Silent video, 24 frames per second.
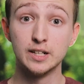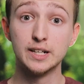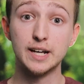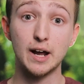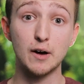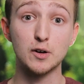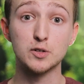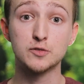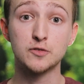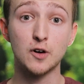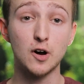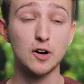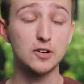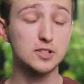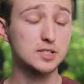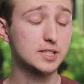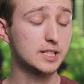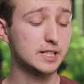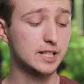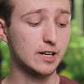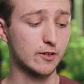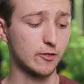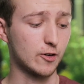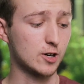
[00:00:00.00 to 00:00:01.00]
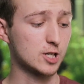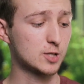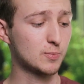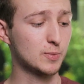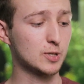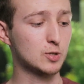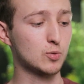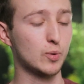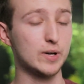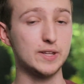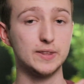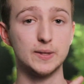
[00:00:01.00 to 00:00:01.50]
Now, as far as the difference
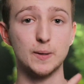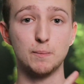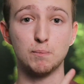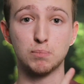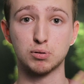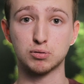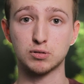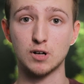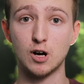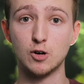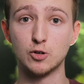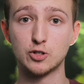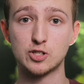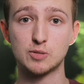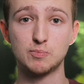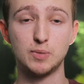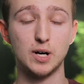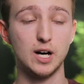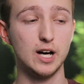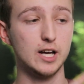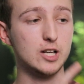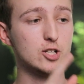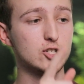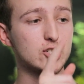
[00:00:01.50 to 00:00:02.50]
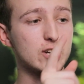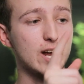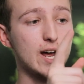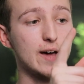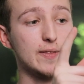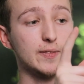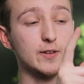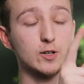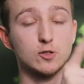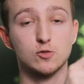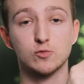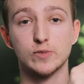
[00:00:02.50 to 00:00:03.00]
between the Pro sponge
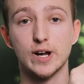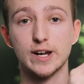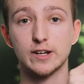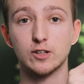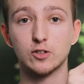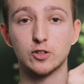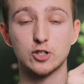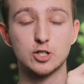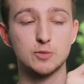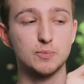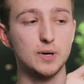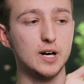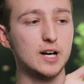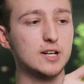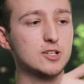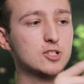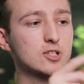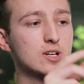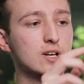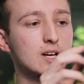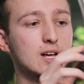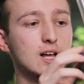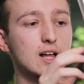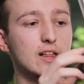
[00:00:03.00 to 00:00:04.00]
and their regular sponge,